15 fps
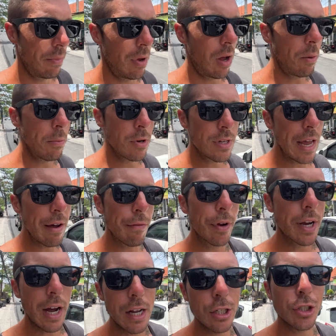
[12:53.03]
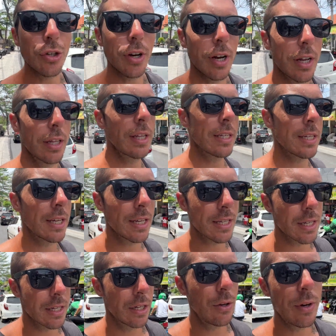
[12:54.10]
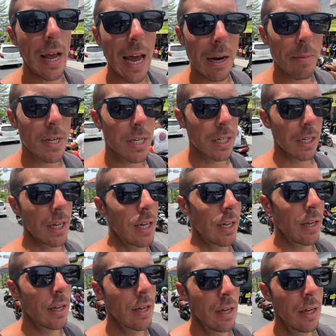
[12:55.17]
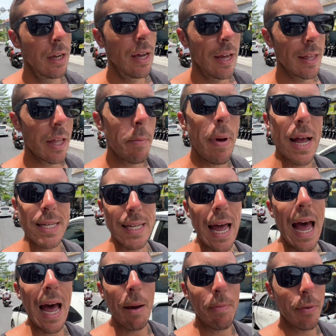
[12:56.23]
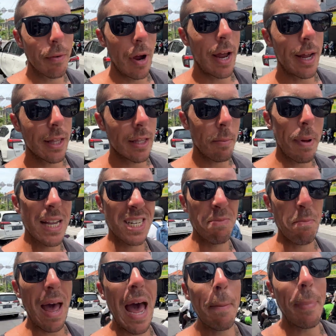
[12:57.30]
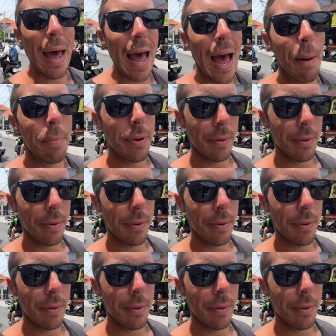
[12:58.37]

Almost every country, this is unanimously the best app, right? The best map app.